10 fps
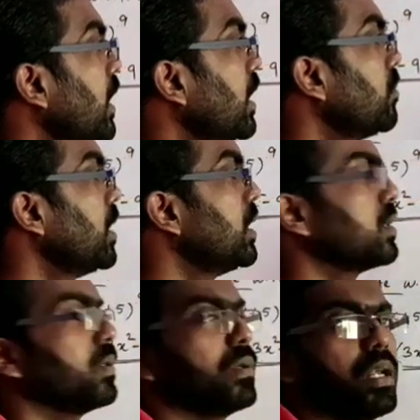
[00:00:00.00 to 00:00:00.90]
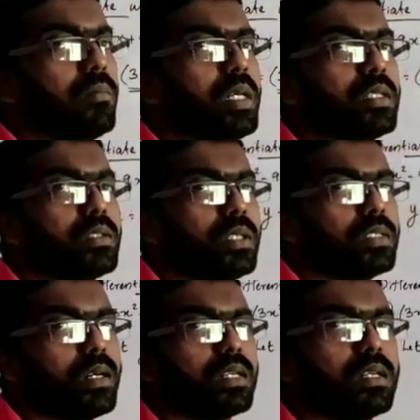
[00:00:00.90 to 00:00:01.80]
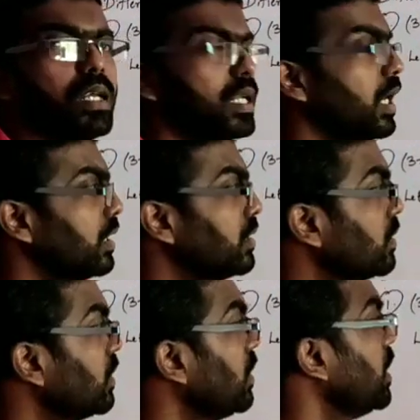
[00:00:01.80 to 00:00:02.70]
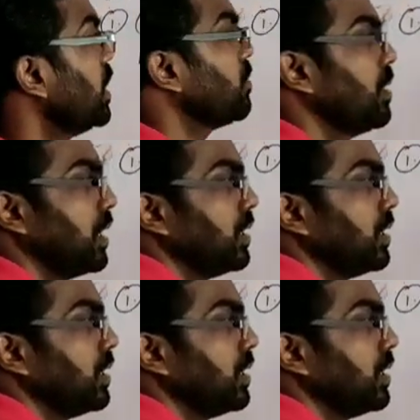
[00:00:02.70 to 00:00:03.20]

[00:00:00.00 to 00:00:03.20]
9 minus 1. 9 minus 1 is what? 8. But